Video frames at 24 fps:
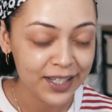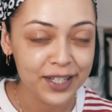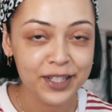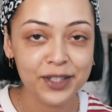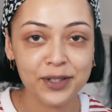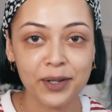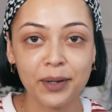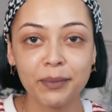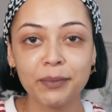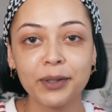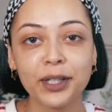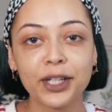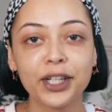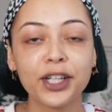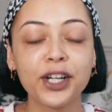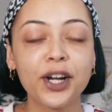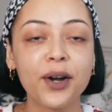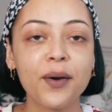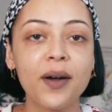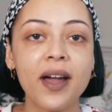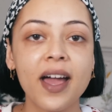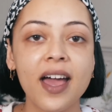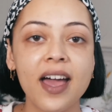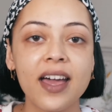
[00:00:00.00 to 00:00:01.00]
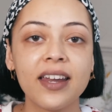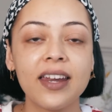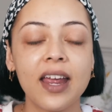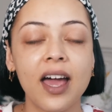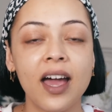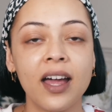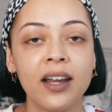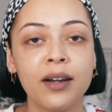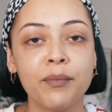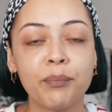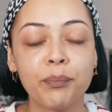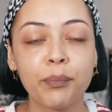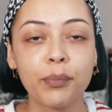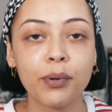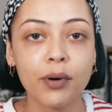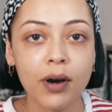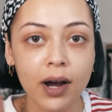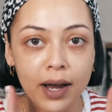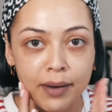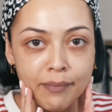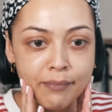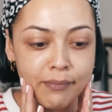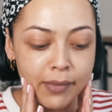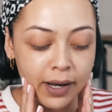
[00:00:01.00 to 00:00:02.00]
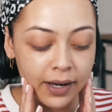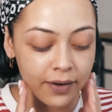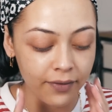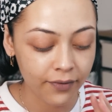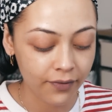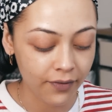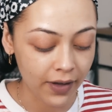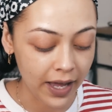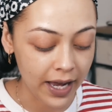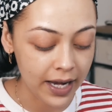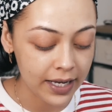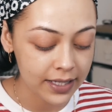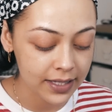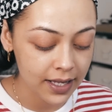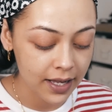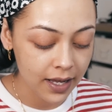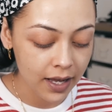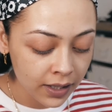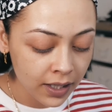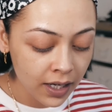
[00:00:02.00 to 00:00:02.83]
So I'm going to go ahead and prime my face.